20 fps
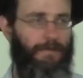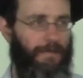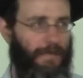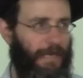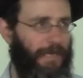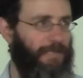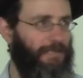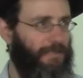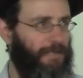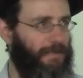
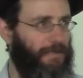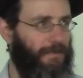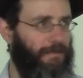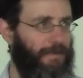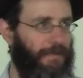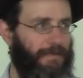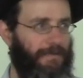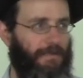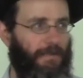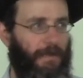Rashi, the
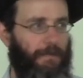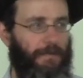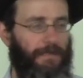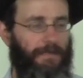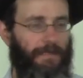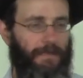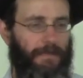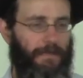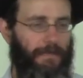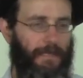greatest
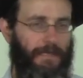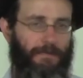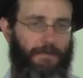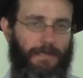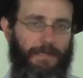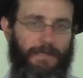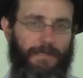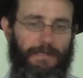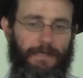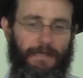commentator, that's
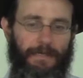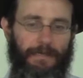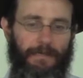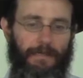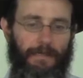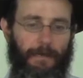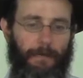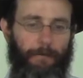what he says.